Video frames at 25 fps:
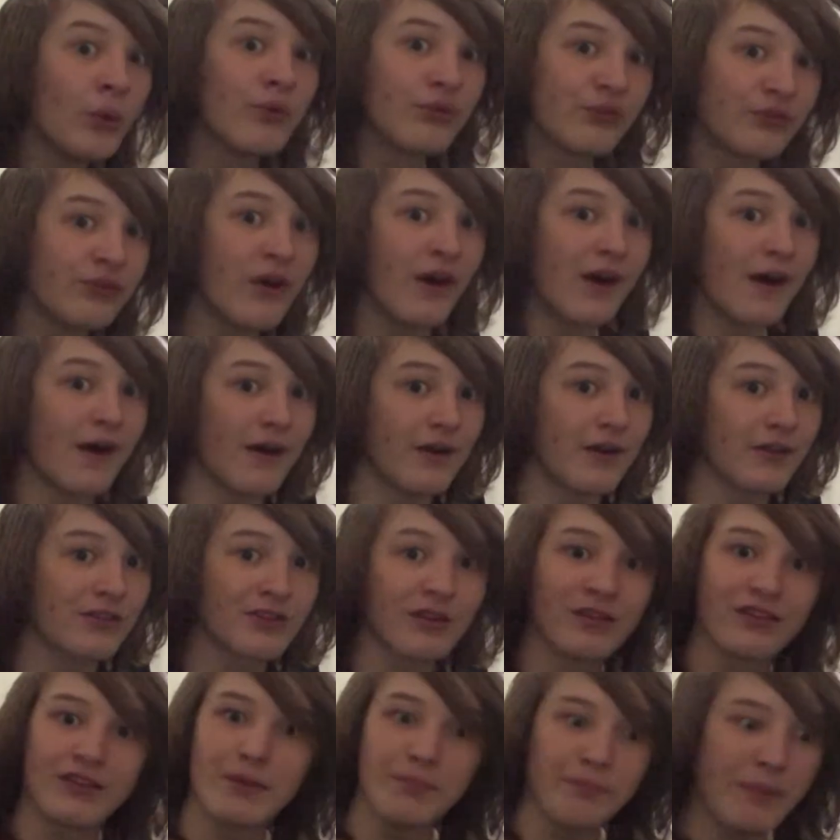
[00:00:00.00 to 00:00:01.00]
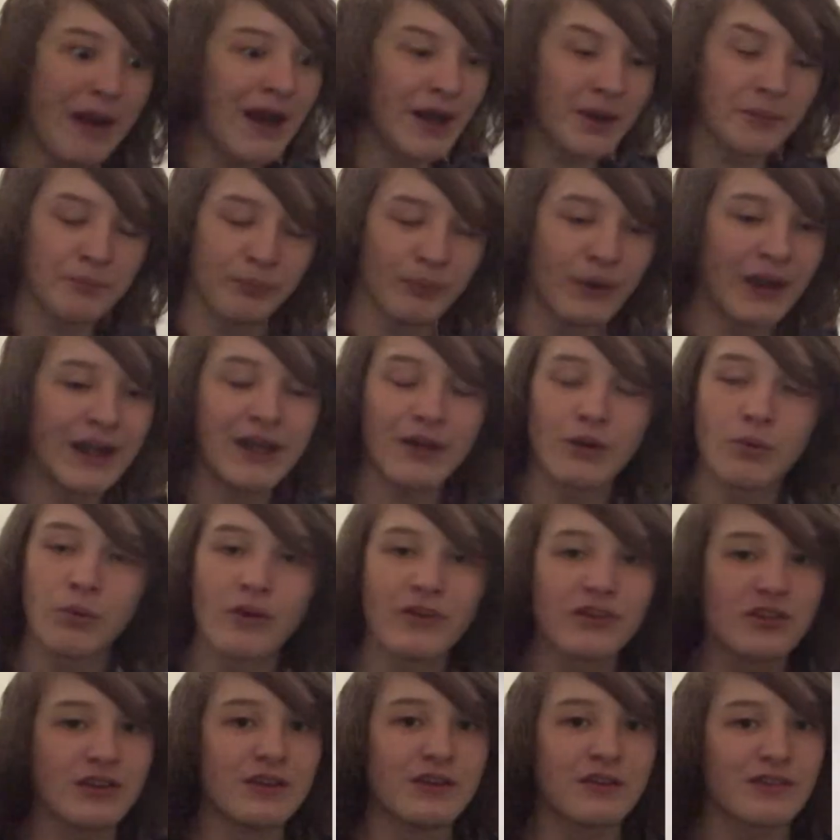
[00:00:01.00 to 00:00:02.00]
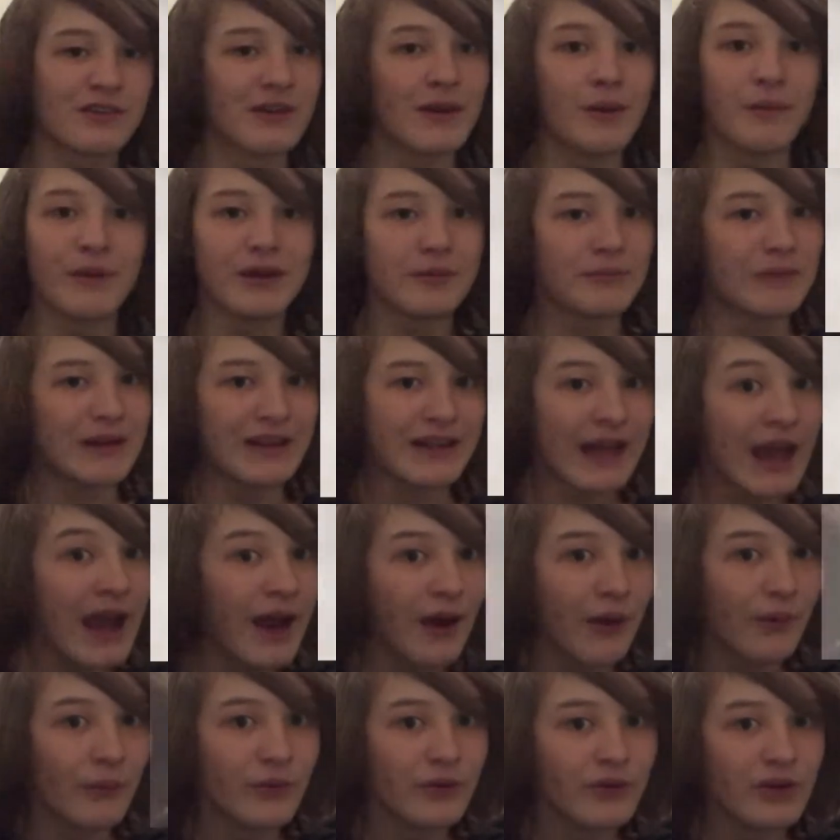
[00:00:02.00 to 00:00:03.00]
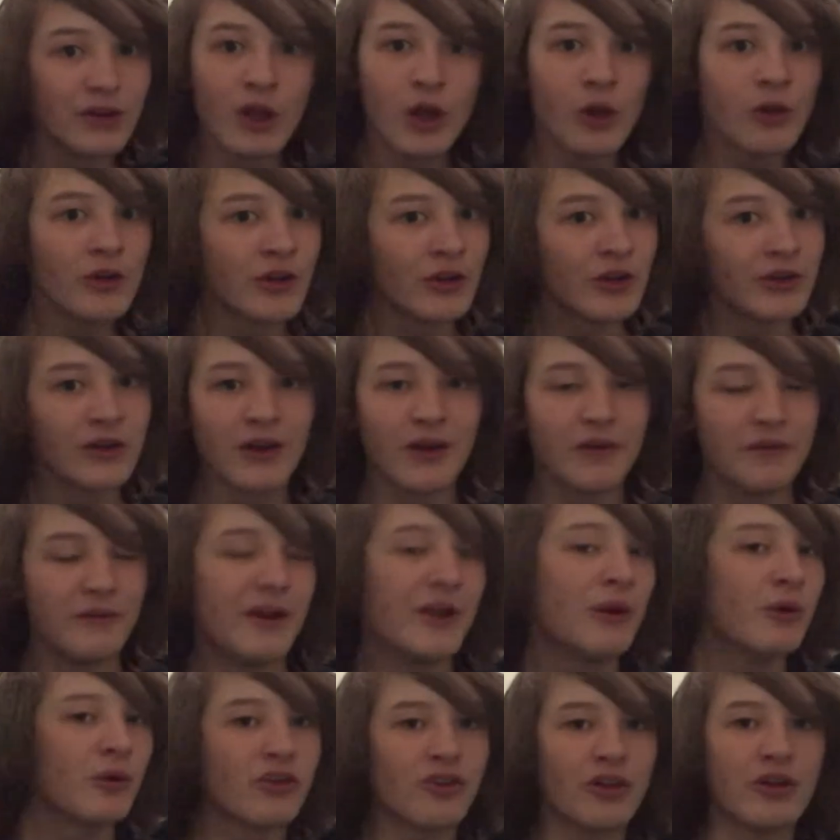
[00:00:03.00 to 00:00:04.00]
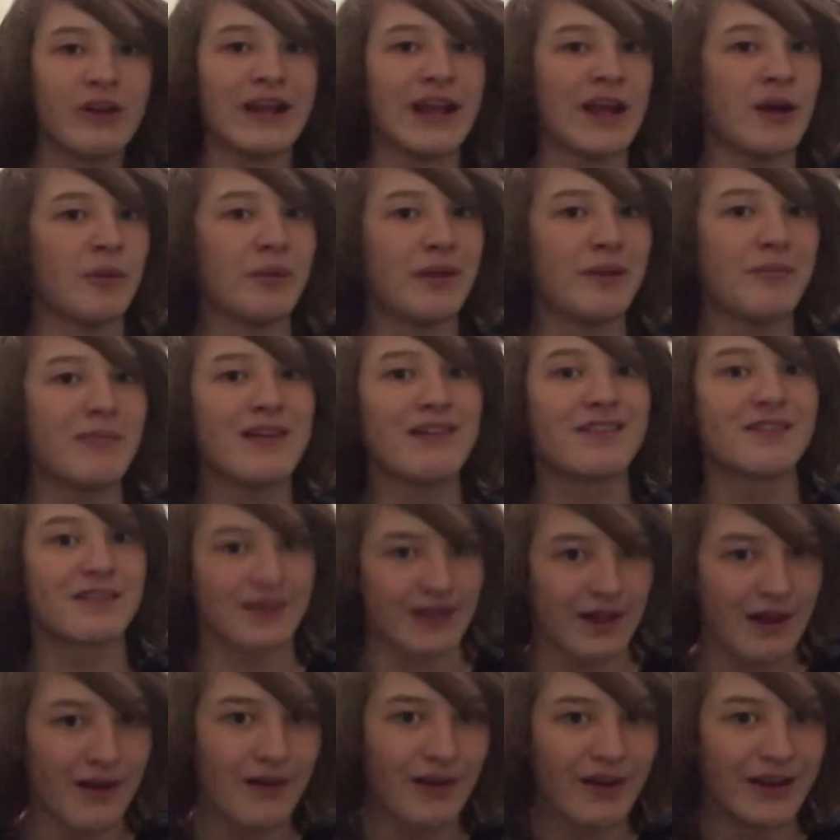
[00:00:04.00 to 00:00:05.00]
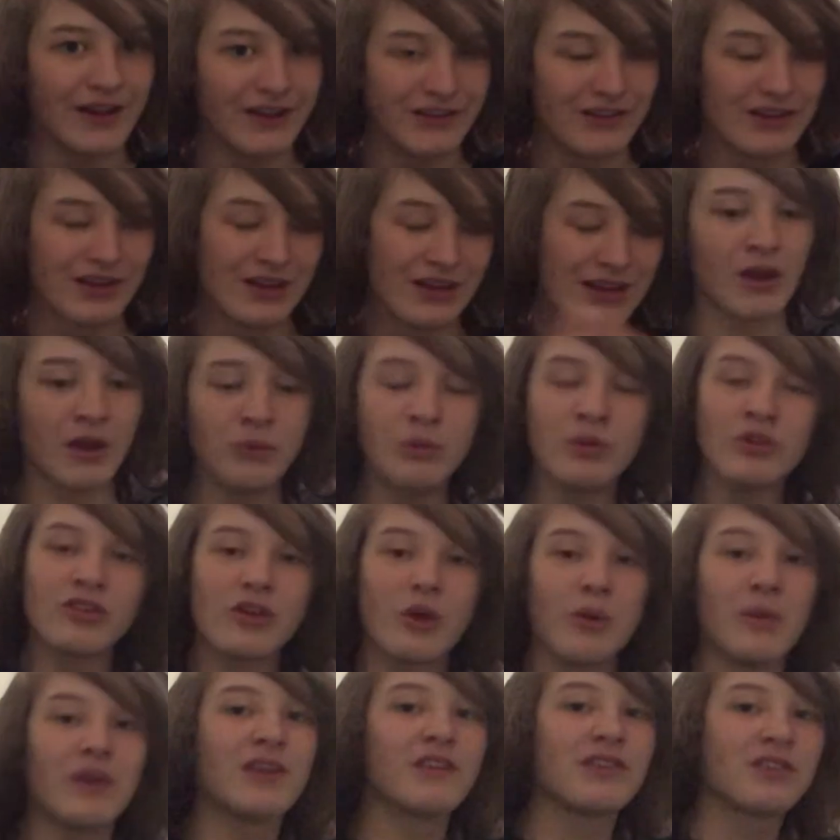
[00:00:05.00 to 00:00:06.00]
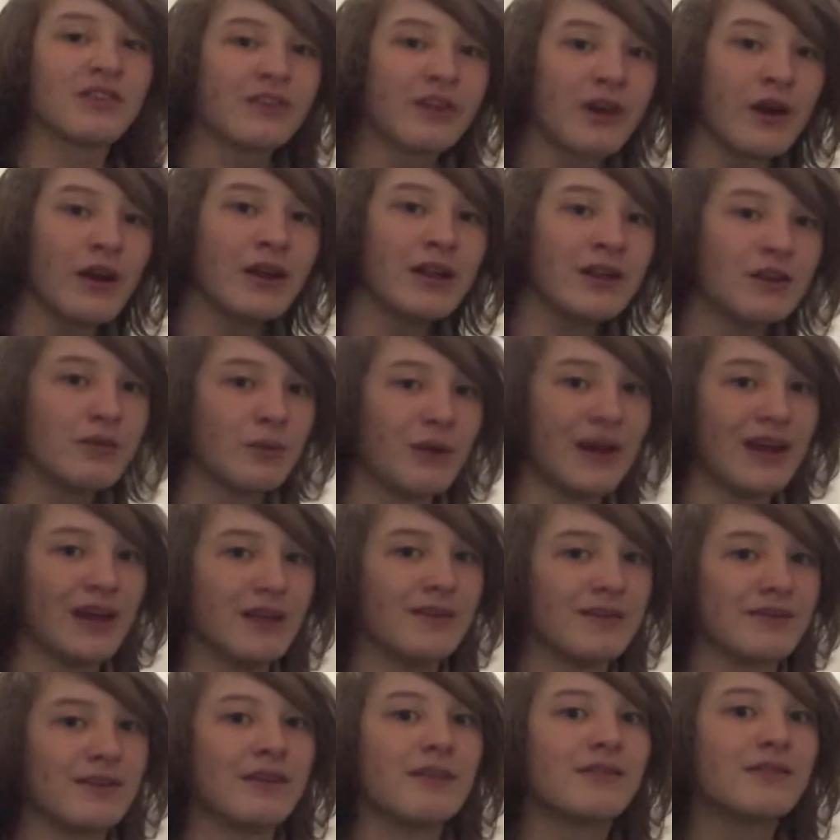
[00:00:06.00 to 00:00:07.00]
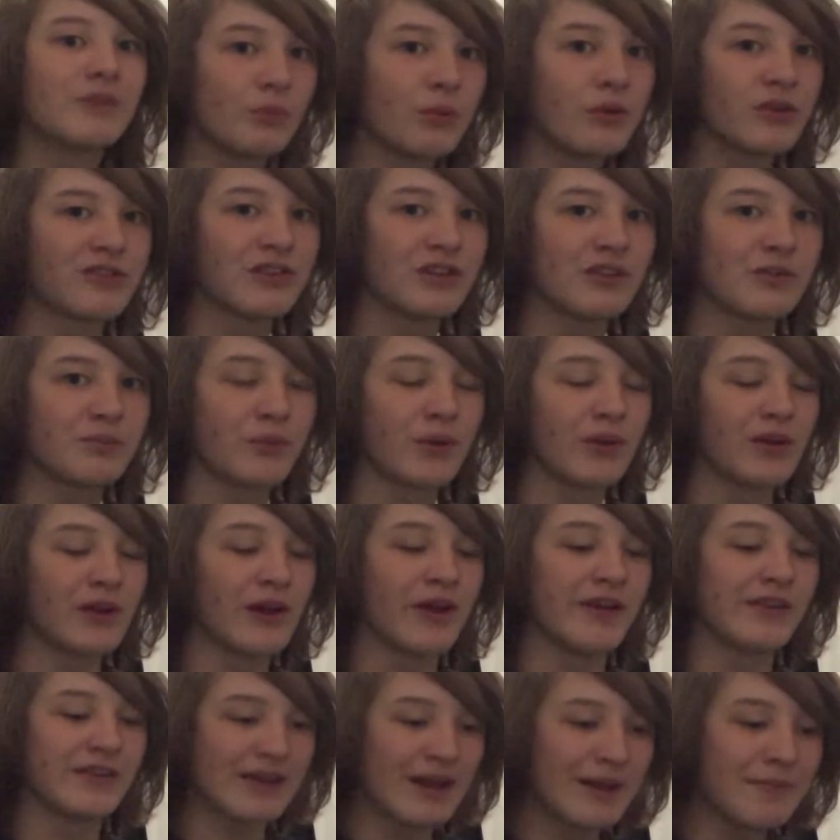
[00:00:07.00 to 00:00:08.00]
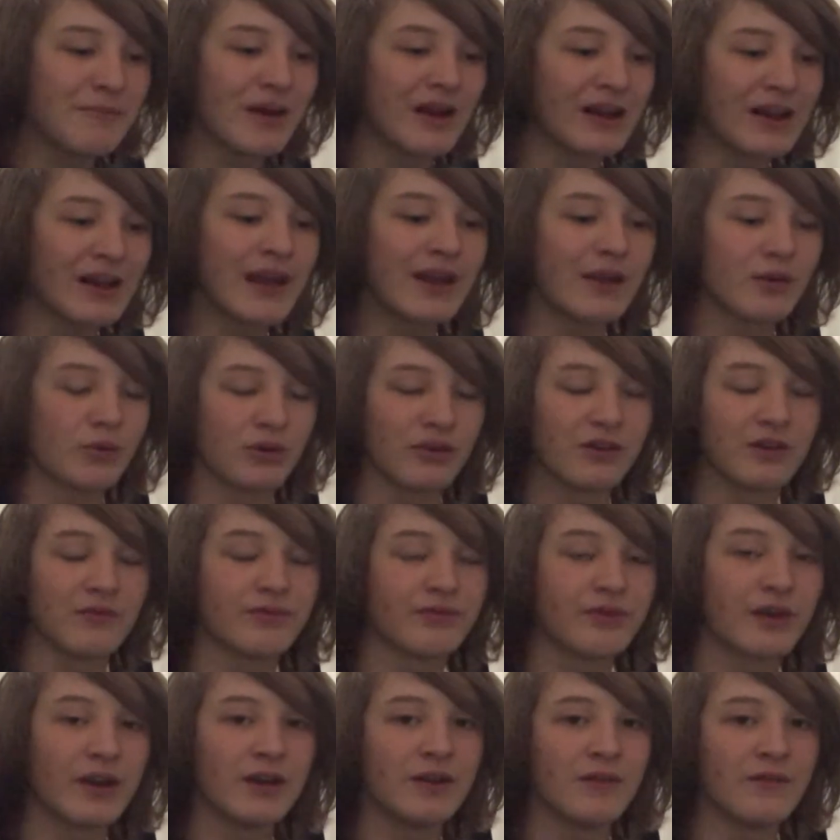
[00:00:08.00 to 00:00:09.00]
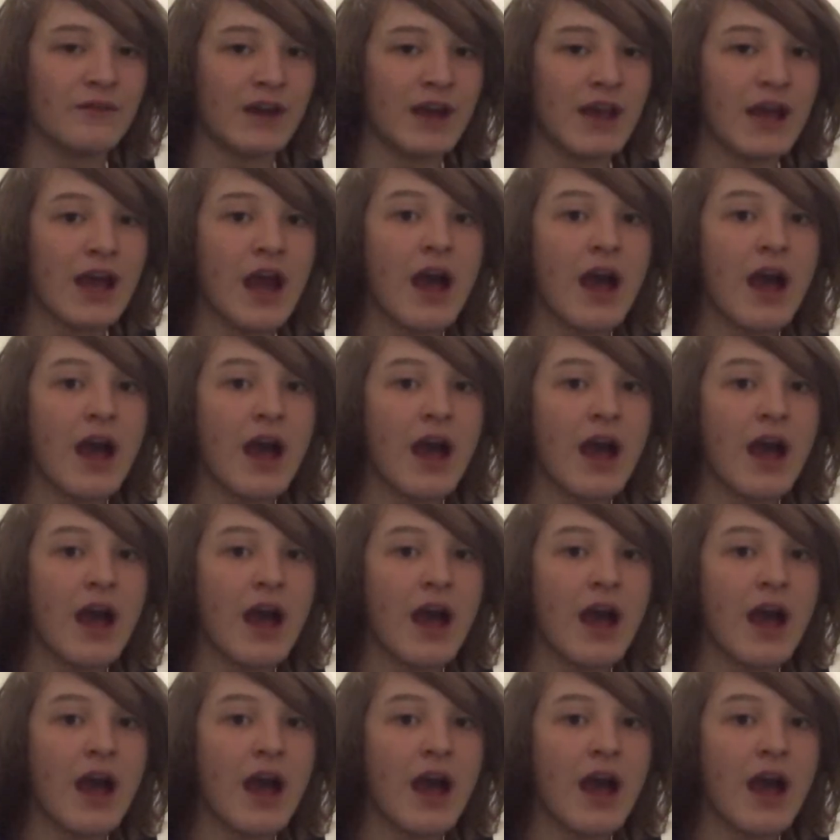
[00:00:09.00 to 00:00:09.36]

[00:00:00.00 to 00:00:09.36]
fast because the back brake wasn't slowing me down. No. It was only helping me slide. I was going sideways towards this bollard and my leg was in front of it.